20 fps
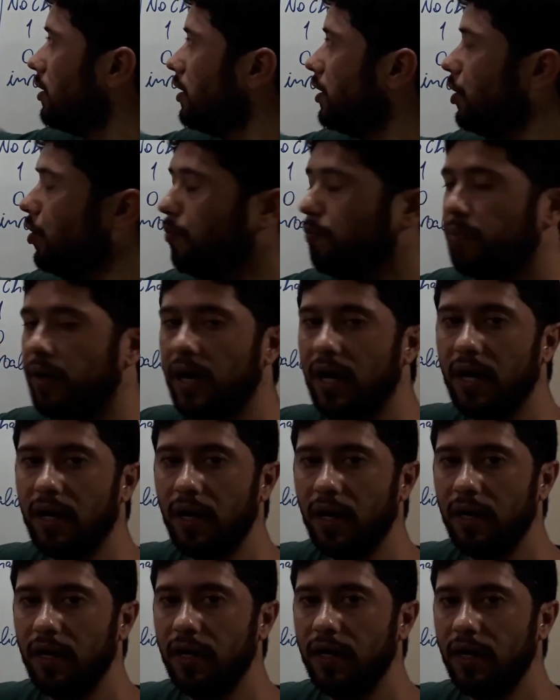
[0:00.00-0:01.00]
Q
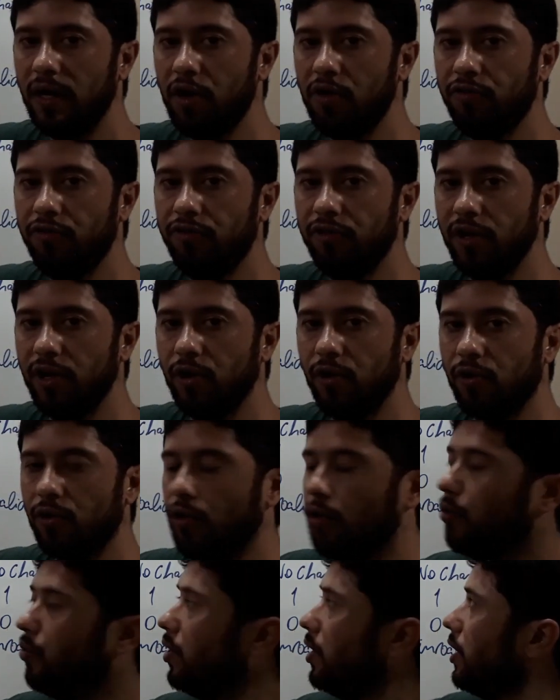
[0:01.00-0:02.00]
bar is
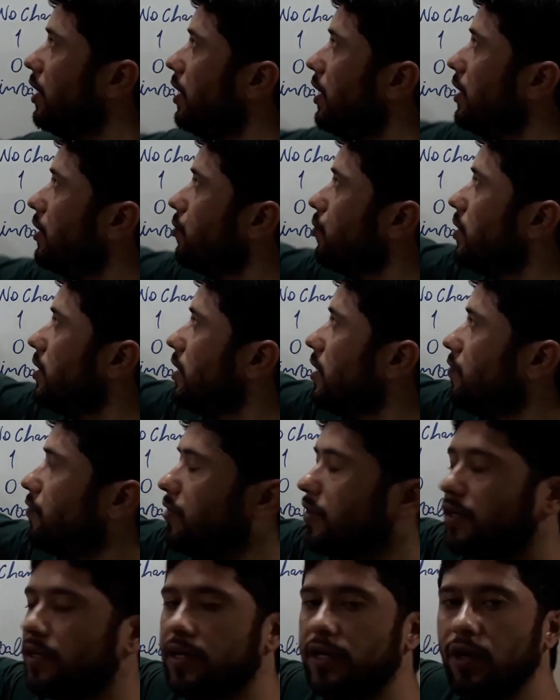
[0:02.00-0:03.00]
0, and
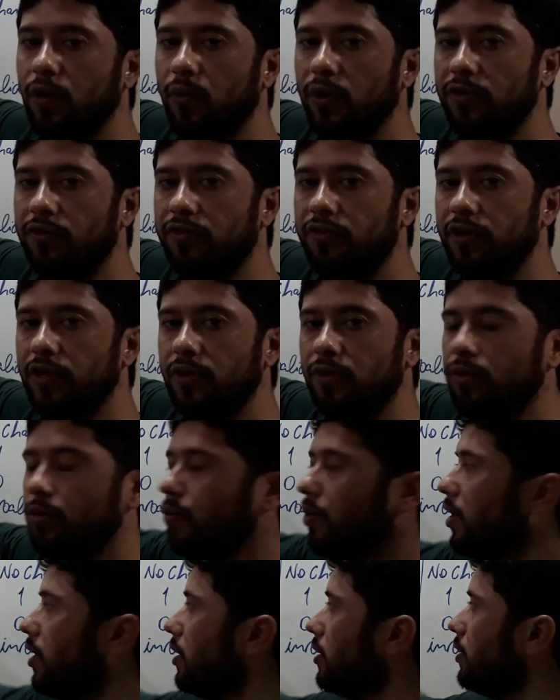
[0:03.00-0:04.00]
whenever Q is
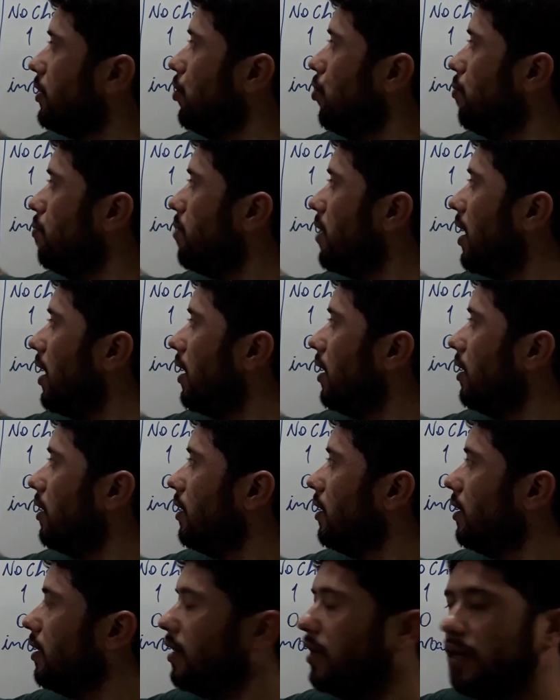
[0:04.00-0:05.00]
0, Q
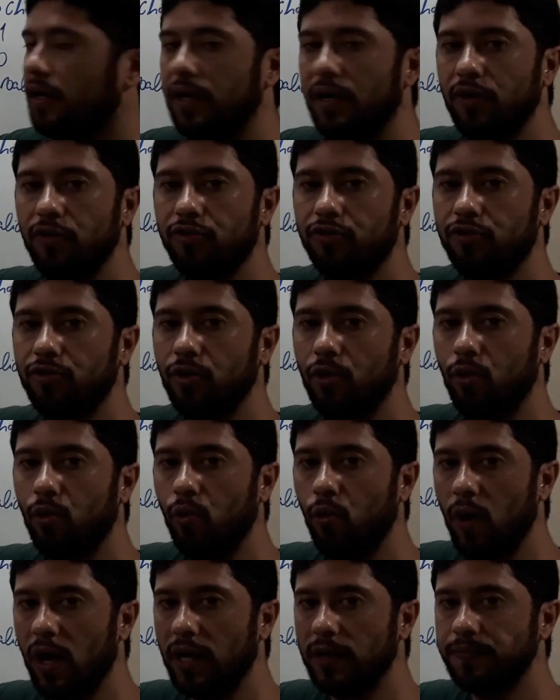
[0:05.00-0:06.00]
bar is
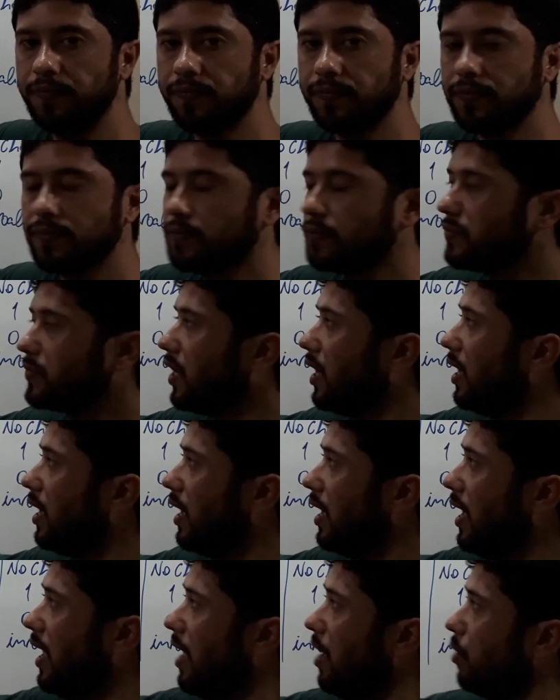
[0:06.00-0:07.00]
1.
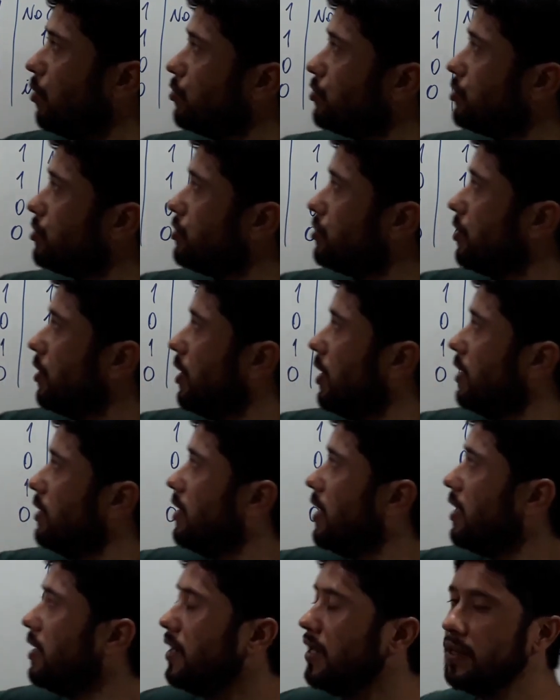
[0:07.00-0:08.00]
Else,
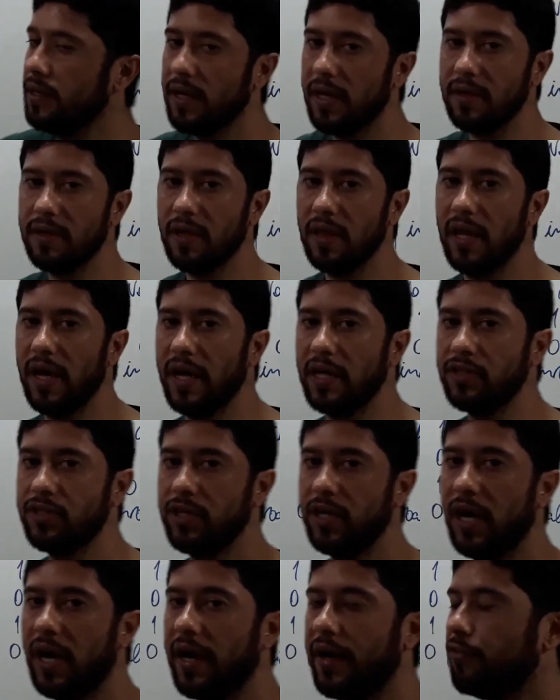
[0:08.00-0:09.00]
the NAND gate
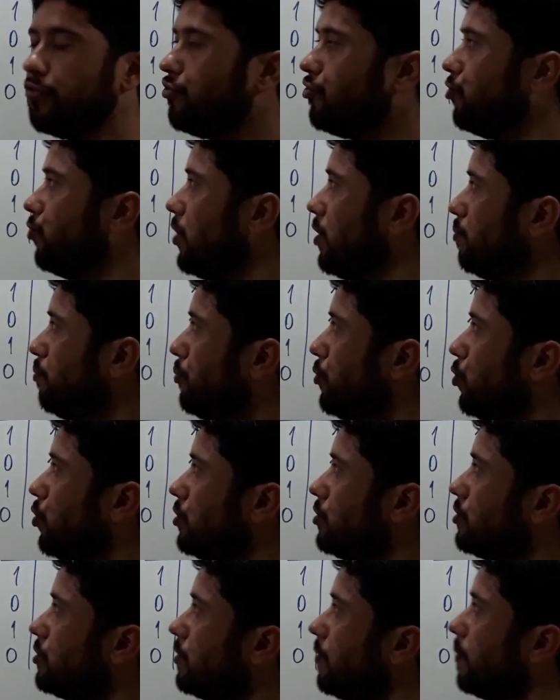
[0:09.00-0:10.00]
latch has two
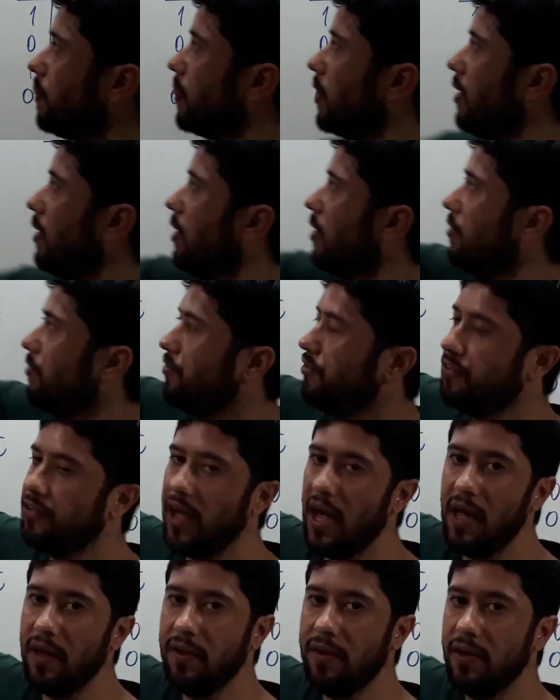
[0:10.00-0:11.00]
inputs,
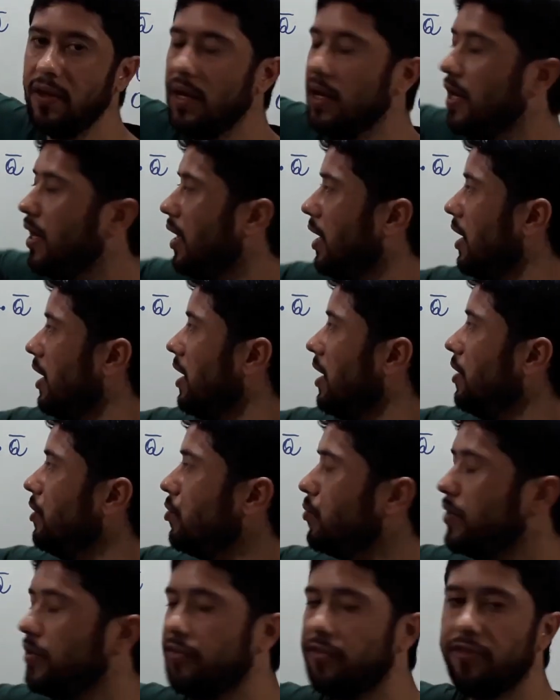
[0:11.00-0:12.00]
set
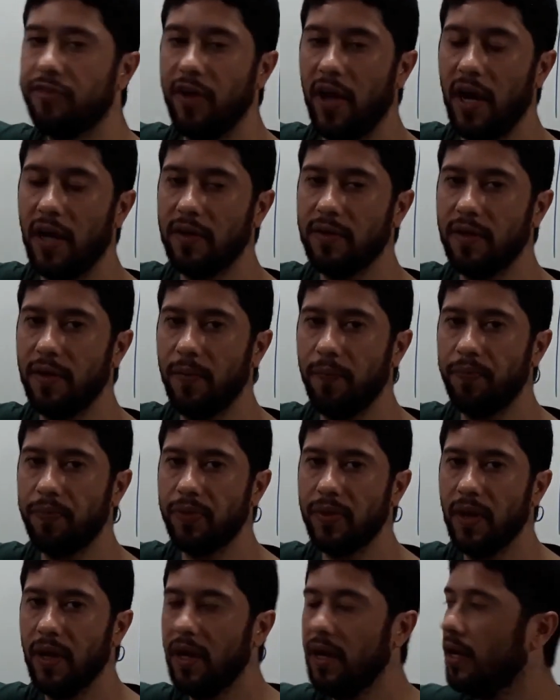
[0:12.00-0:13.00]
and reset.
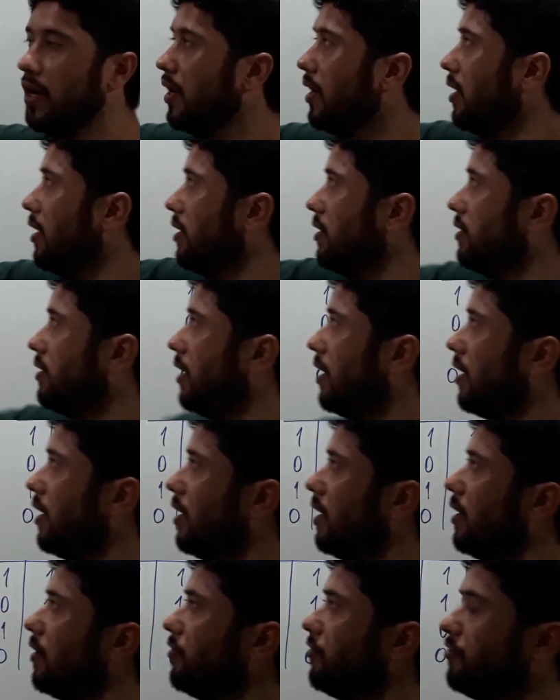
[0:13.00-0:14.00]

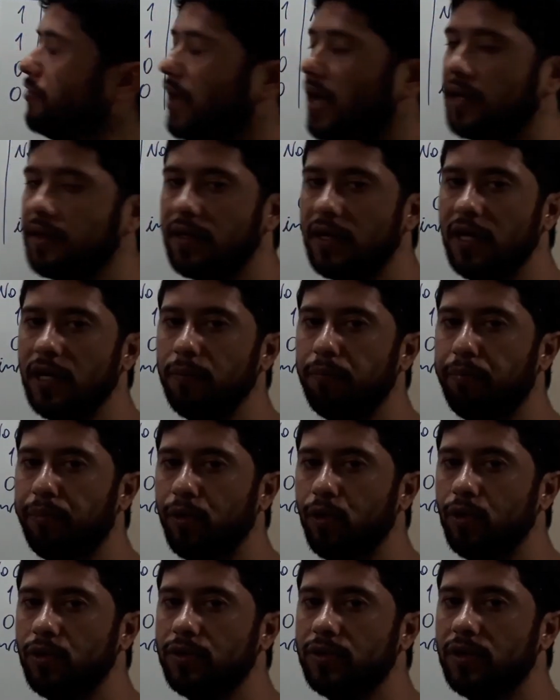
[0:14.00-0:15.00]
The set
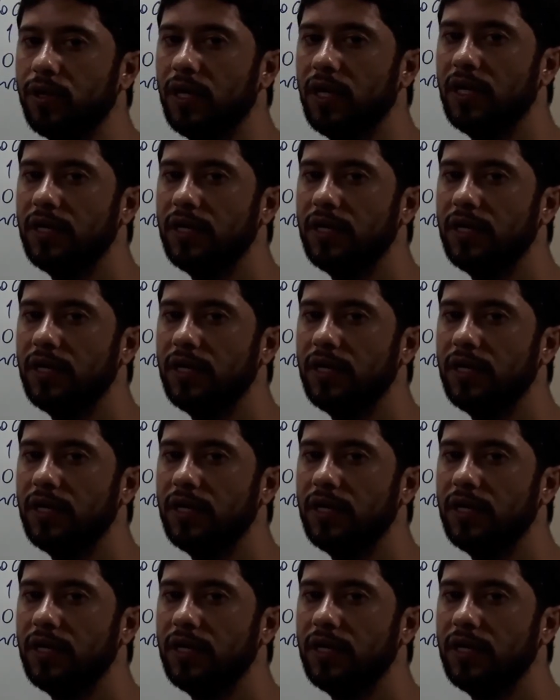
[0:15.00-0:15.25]
input